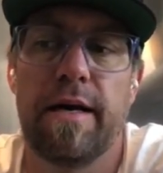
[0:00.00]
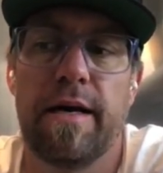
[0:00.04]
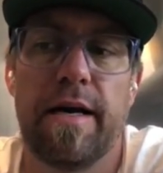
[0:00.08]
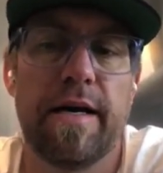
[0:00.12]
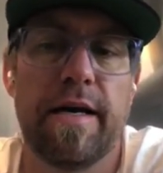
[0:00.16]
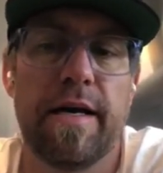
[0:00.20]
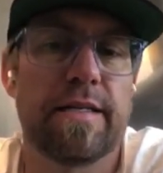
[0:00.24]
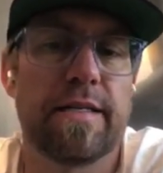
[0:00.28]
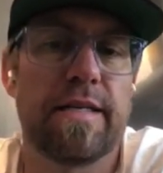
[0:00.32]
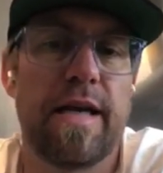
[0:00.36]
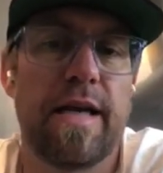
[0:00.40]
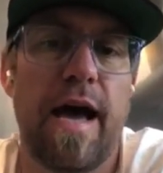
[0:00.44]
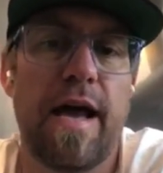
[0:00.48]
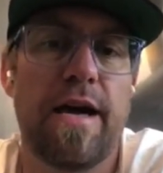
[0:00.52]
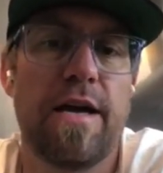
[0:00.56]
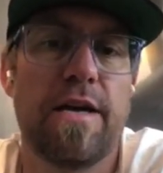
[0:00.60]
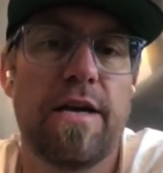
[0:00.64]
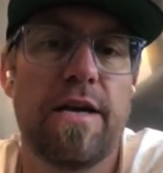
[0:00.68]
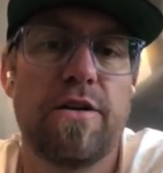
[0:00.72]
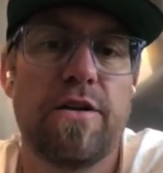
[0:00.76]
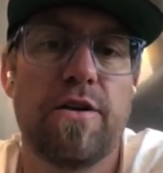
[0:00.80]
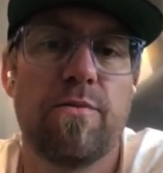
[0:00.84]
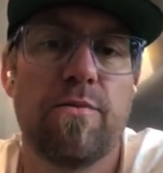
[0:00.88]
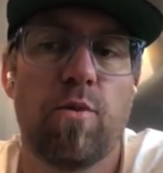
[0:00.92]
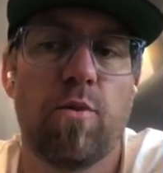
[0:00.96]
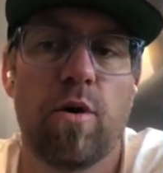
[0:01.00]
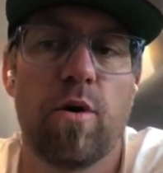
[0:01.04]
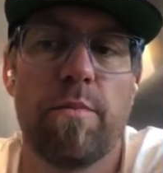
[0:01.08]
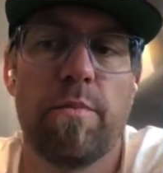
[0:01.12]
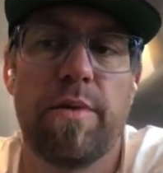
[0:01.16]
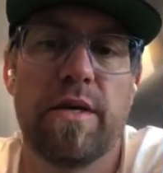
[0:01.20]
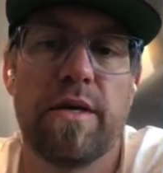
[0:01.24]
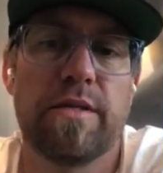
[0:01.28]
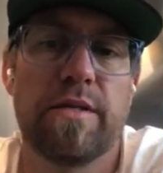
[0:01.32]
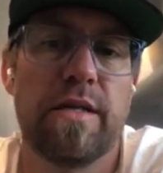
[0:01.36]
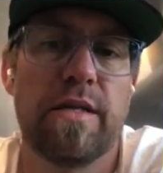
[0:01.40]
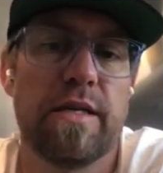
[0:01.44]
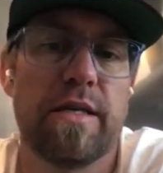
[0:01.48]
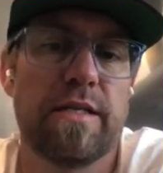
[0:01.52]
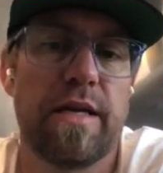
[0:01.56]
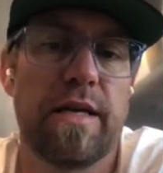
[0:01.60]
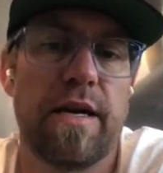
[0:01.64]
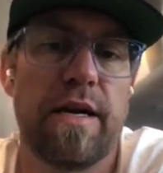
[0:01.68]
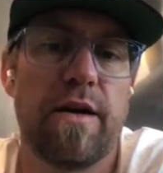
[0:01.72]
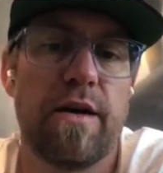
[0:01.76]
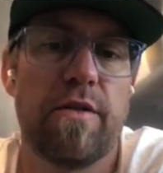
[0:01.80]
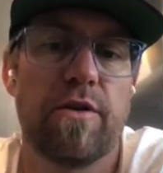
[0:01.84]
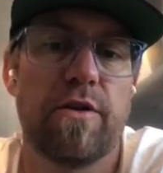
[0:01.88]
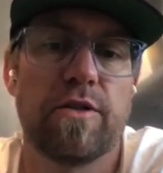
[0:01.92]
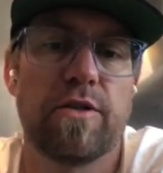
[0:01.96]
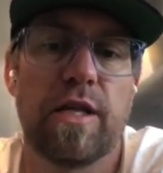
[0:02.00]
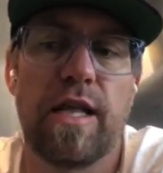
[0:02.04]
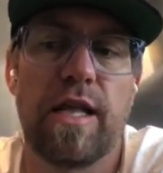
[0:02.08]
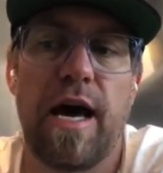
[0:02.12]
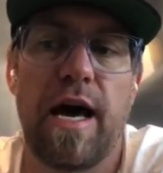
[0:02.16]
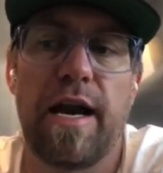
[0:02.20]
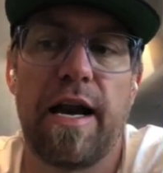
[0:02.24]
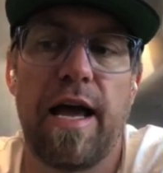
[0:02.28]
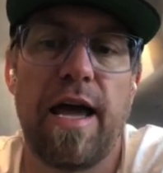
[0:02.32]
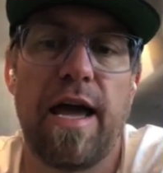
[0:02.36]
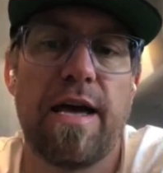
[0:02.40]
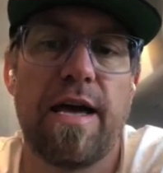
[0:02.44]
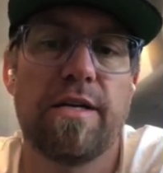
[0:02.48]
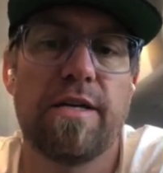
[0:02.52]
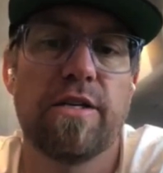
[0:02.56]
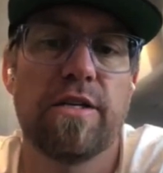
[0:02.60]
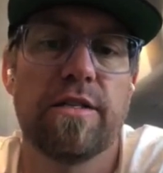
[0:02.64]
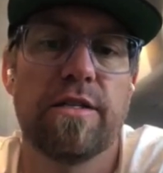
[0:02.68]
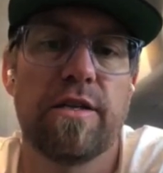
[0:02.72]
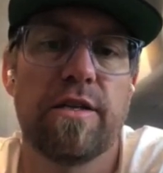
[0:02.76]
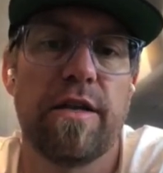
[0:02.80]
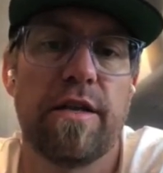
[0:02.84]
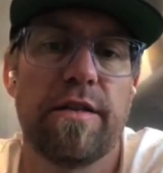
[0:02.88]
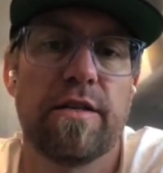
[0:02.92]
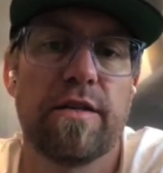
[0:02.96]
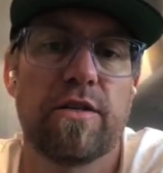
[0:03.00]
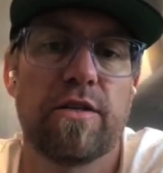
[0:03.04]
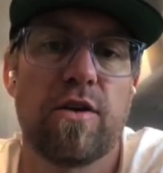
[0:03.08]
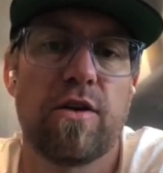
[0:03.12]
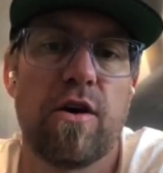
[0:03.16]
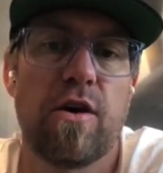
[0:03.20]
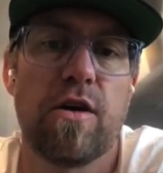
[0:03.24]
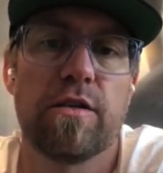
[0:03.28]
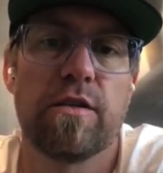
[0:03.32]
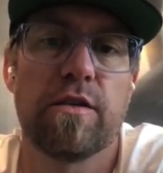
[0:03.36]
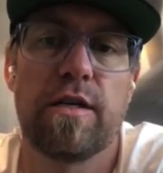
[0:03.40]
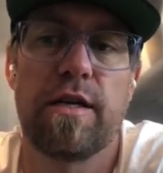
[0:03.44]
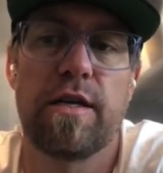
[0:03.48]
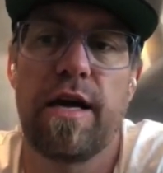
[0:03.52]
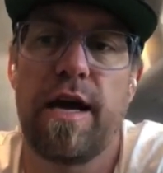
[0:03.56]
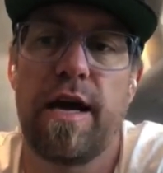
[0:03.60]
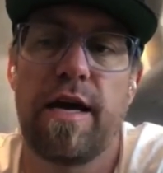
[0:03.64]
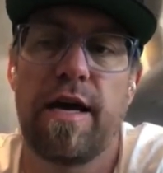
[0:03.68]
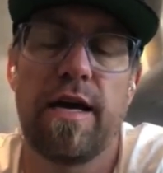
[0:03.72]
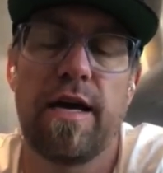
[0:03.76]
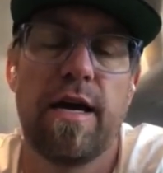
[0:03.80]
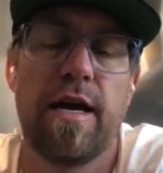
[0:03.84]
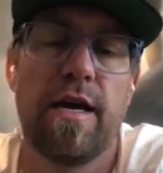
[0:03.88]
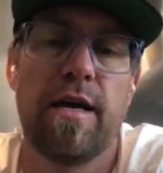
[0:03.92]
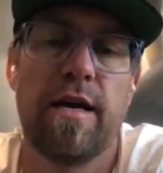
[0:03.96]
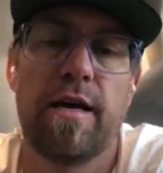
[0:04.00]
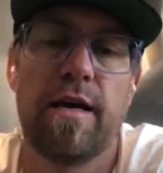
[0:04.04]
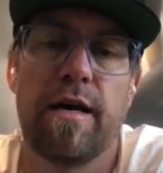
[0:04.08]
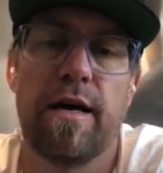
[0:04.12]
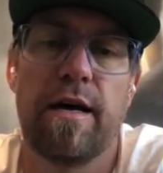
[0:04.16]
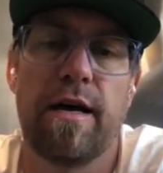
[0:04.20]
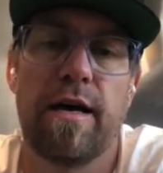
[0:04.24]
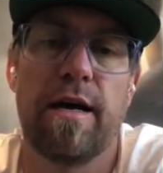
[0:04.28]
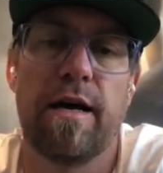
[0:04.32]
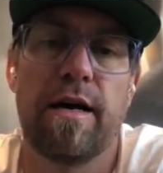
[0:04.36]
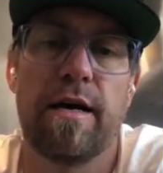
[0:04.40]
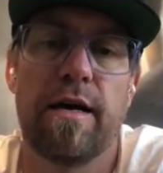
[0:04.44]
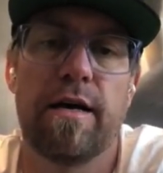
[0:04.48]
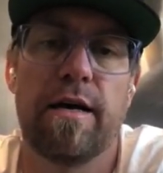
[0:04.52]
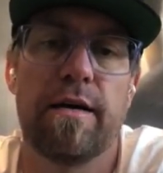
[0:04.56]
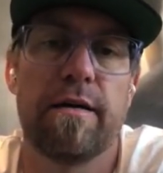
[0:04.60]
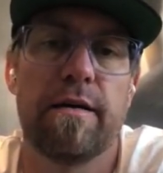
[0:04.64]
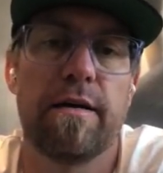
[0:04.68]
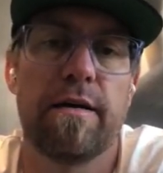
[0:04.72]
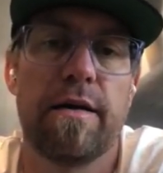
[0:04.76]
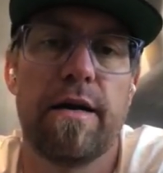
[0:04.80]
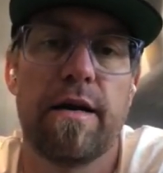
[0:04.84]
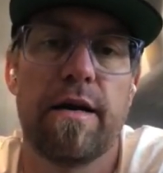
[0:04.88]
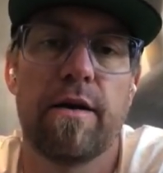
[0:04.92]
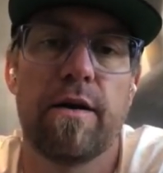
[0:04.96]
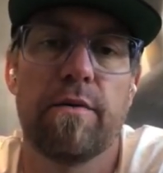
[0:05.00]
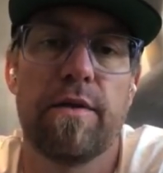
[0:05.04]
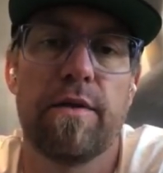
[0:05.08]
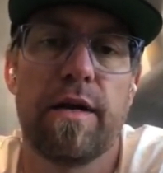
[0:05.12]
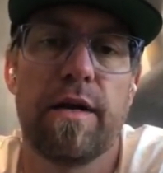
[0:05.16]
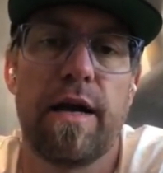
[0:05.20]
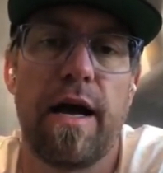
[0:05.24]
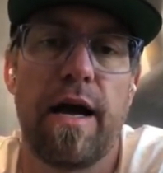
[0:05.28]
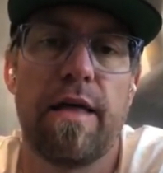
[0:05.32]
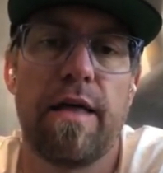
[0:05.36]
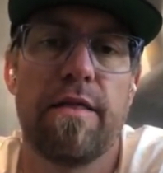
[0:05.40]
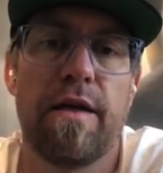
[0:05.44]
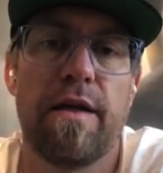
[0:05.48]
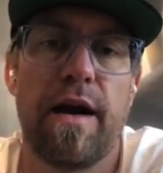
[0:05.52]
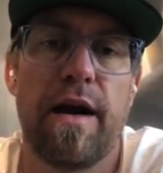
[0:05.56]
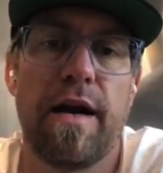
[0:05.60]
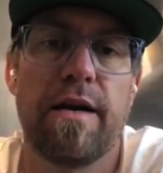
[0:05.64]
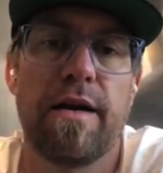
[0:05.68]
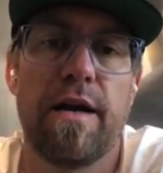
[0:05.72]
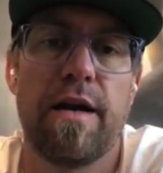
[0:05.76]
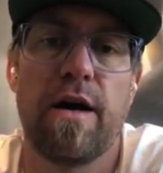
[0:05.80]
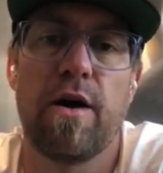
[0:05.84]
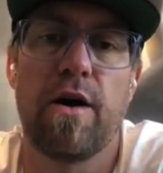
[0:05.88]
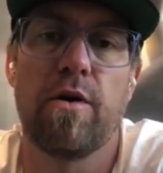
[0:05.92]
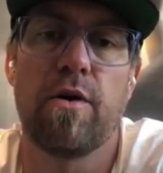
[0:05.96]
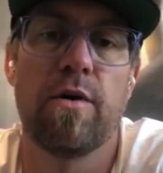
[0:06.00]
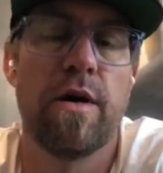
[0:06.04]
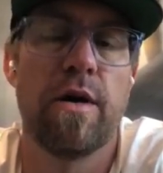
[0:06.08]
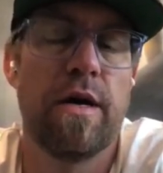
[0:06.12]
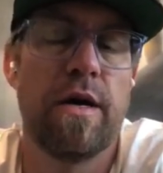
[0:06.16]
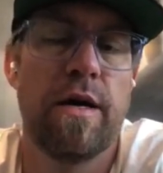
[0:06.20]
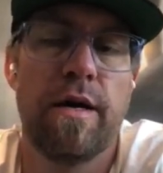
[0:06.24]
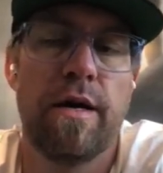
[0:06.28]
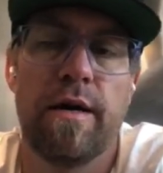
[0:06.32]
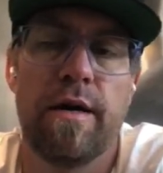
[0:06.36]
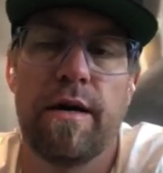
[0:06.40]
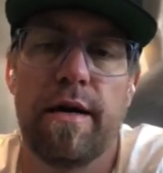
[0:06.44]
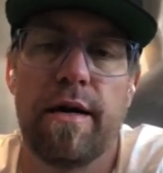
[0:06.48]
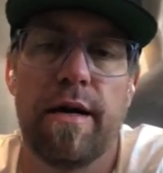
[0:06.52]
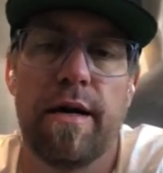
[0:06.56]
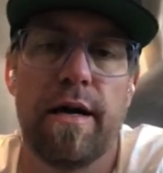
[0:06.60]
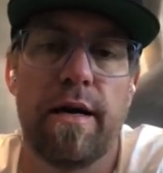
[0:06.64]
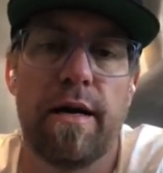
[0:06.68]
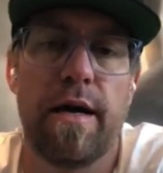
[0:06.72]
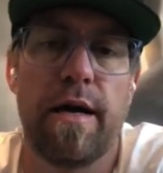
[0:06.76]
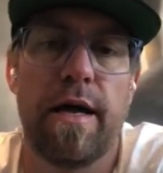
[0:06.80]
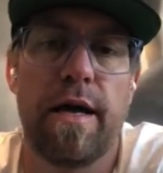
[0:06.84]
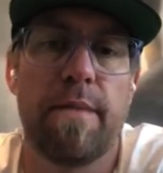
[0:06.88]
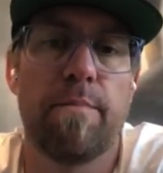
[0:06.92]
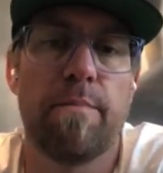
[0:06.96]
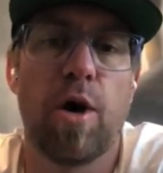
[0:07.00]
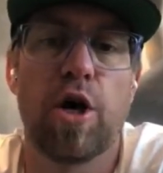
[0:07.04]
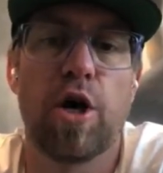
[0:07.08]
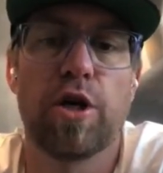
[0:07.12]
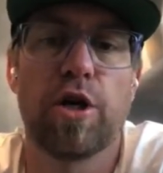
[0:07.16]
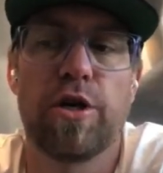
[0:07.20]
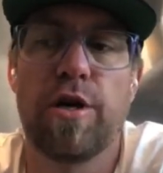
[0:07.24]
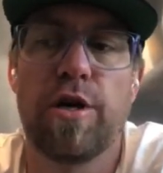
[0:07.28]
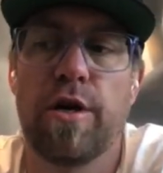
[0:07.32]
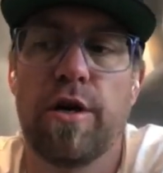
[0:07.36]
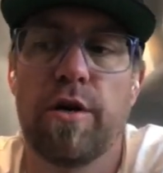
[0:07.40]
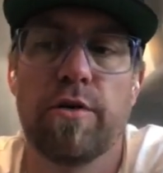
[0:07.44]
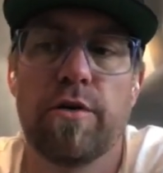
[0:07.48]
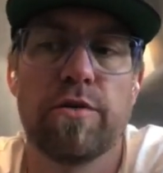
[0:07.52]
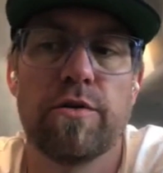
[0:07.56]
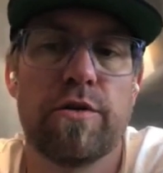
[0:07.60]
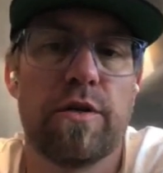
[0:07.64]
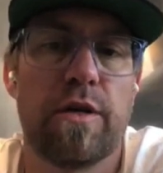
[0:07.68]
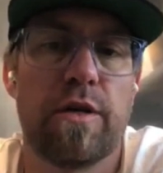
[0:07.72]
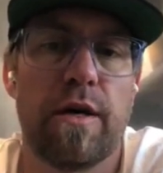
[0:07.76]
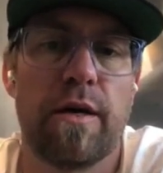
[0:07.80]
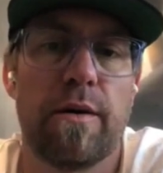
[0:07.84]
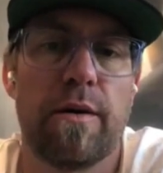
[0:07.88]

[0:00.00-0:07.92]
Excited to do more business. I know there's a lot of agents on this call today, that I know. And Mark knows,